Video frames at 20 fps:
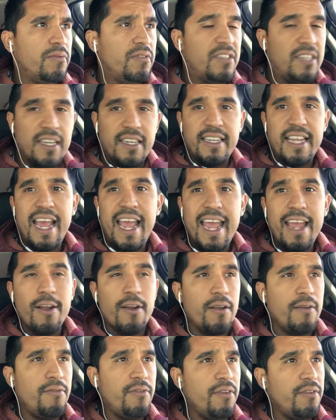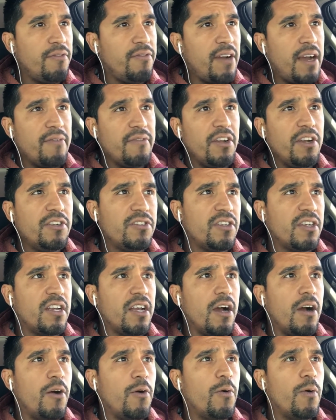today, or even 5 years
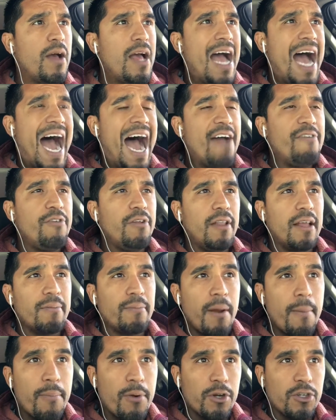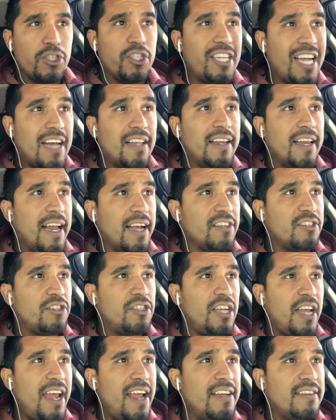ago, I feel like my personality has
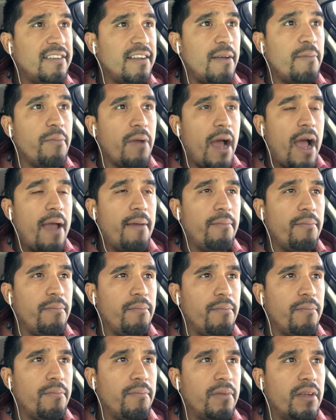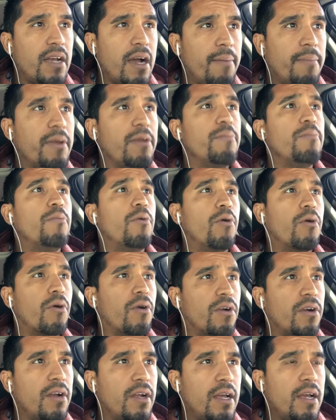changed, and I'm allowing
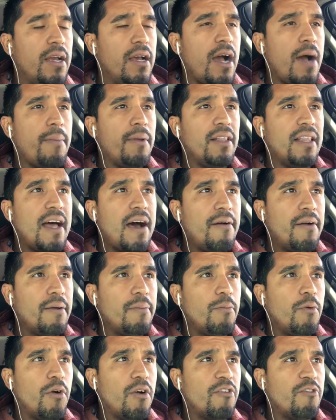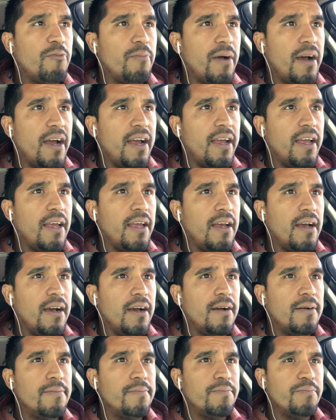more of my
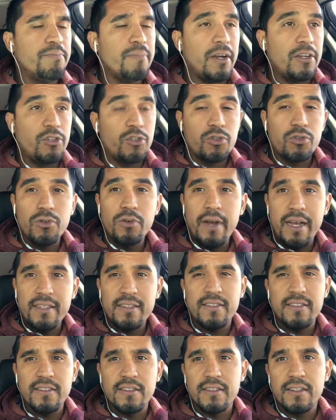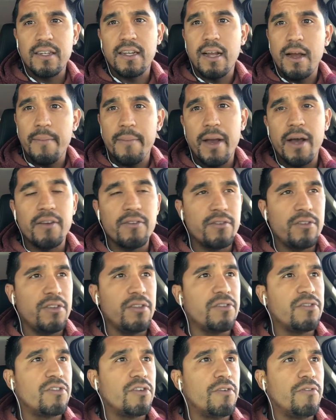true essence to come out
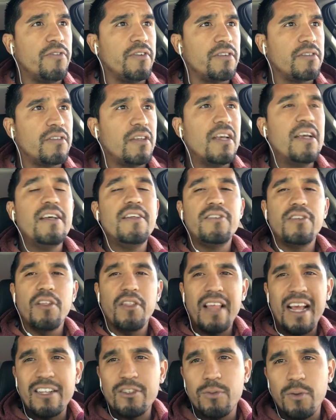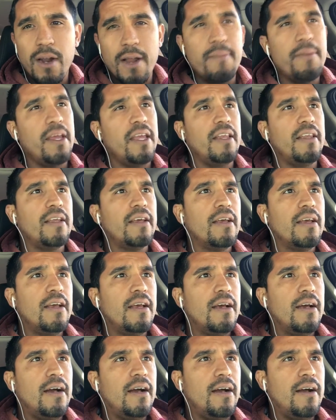to the surface. So that's what I mean.
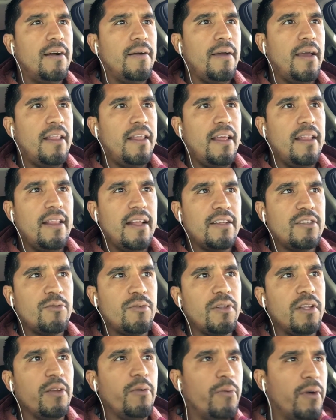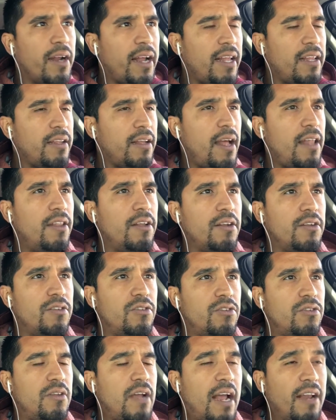And that's really what I
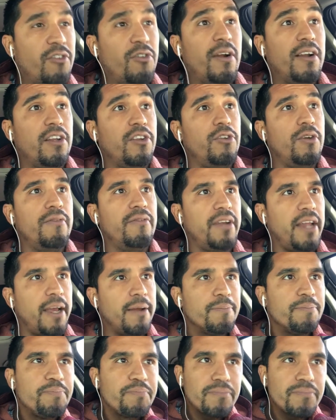try to do every day.